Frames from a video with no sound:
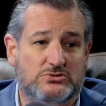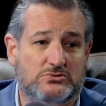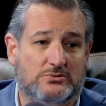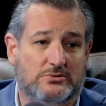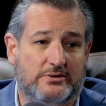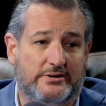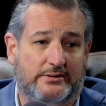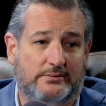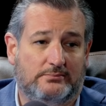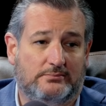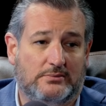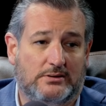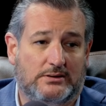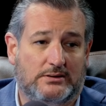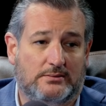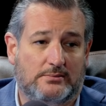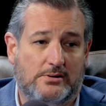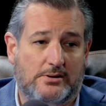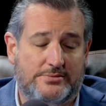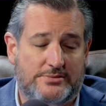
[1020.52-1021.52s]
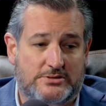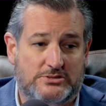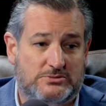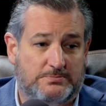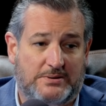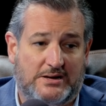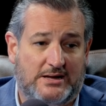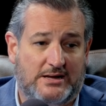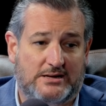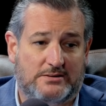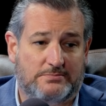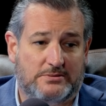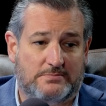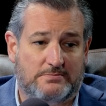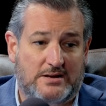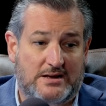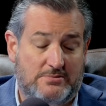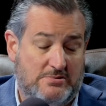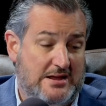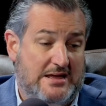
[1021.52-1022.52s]
story on this pod, but
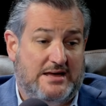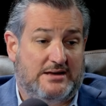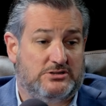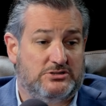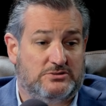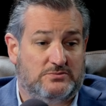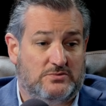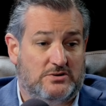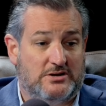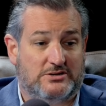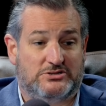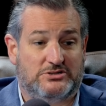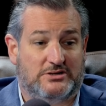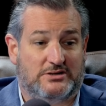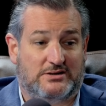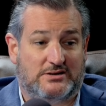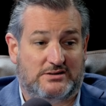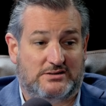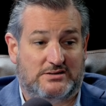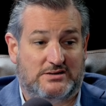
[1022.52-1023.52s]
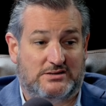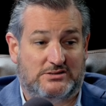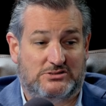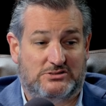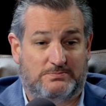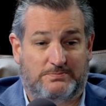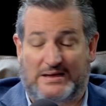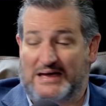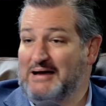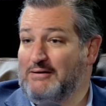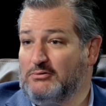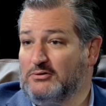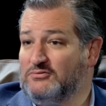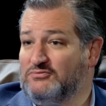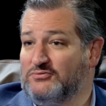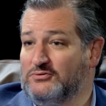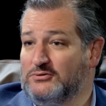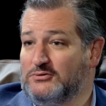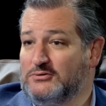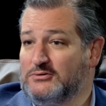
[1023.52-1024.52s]
my reaction watching it's
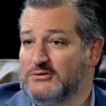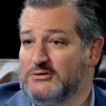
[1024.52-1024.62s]
powerful.